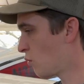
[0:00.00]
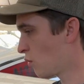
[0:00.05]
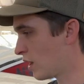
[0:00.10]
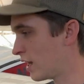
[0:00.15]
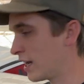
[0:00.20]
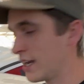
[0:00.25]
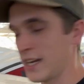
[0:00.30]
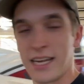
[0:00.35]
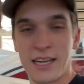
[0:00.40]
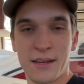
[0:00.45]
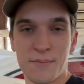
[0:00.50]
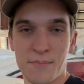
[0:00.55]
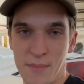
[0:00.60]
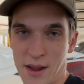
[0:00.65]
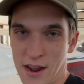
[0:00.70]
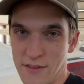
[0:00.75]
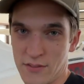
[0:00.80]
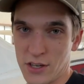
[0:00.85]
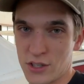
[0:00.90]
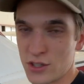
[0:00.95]
going to get
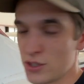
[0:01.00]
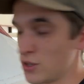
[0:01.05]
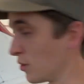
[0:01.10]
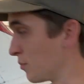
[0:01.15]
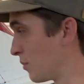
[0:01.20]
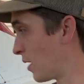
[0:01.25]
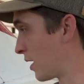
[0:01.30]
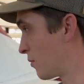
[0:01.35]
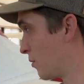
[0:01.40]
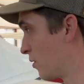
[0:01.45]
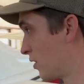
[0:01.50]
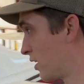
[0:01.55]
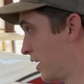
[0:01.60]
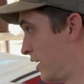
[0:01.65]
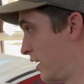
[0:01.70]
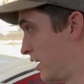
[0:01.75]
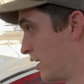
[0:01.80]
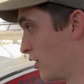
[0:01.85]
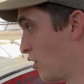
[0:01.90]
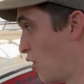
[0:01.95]
Maverick's dirt bike working
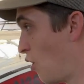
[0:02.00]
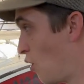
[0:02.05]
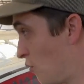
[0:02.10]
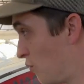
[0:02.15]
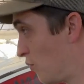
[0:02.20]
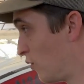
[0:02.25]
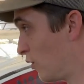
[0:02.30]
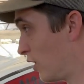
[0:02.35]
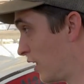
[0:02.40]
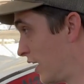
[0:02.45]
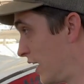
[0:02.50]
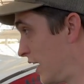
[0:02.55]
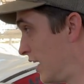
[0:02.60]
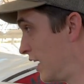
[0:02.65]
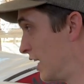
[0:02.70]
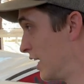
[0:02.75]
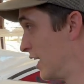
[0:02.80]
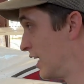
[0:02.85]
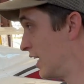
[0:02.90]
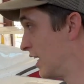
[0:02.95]
here. Hopefully,
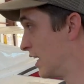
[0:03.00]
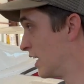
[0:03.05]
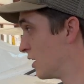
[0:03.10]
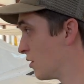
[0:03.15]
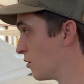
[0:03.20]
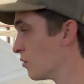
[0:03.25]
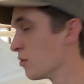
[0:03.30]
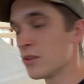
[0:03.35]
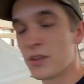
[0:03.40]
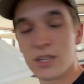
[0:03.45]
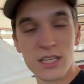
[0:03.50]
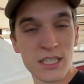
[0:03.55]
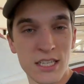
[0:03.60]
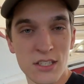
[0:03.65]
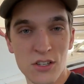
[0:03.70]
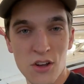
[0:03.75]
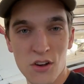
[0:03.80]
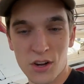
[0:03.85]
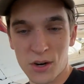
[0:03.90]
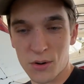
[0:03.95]
this is
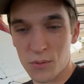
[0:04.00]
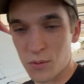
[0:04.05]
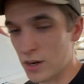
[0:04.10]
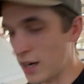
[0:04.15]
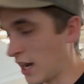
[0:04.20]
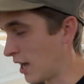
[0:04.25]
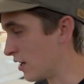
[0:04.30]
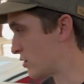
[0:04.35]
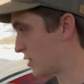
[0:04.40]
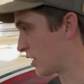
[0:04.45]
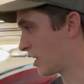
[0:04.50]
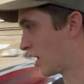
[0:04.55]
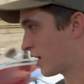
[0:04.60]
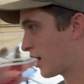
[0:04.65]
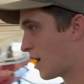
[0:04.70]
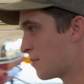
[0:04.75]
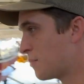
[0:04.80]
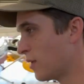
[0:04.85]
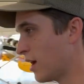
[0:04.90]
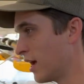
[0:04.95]
all going to work out. So I got a
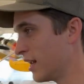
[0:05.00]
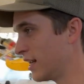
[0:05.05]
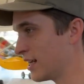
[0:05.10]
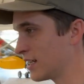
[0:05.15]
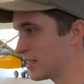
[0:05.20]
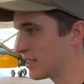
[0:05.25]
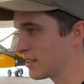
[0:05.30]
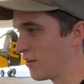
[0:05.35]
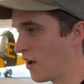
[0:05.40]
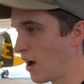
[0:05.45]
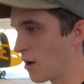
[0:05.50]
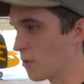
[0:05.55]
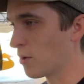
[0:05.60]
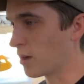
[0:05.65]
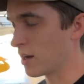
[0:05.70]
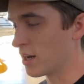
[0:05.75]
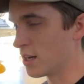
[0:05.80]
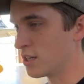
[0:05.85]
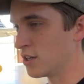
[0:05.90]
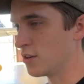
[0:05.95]
couple ideas of how we're
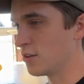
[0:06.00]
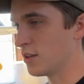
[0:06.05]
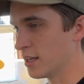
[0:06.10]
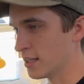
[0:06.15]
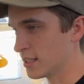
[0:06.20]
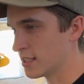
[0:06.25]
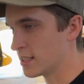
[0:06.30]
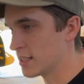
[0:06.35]
going to do this.